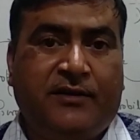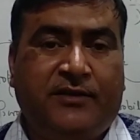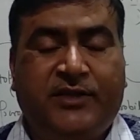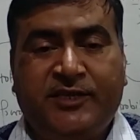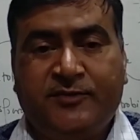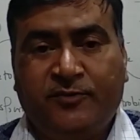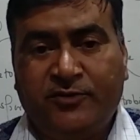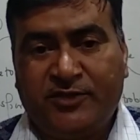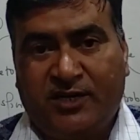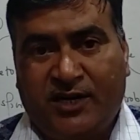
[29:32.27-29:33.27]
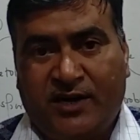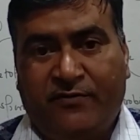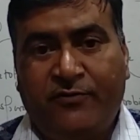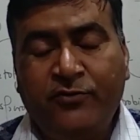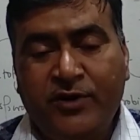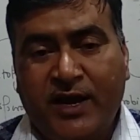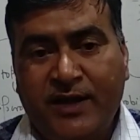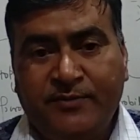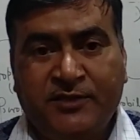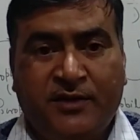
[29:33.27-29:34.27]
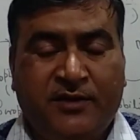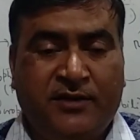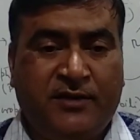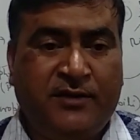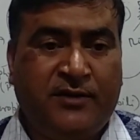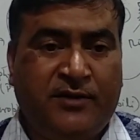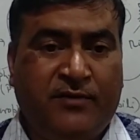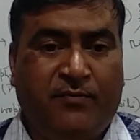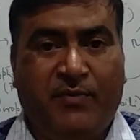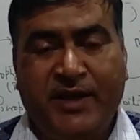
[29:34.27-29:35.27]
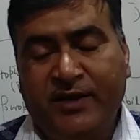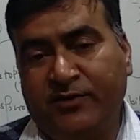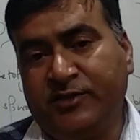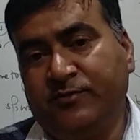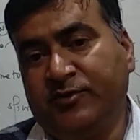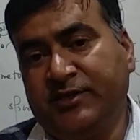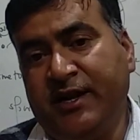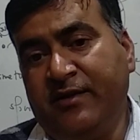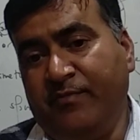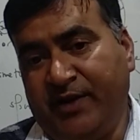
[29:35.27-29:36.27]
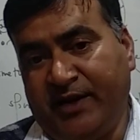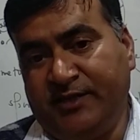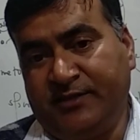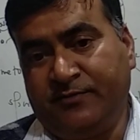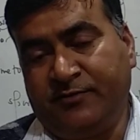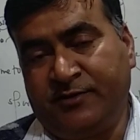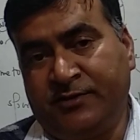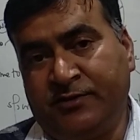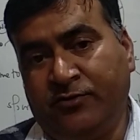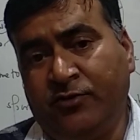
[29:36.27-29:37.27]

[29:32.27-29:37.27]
the spores are of two types, microspores and megaspores.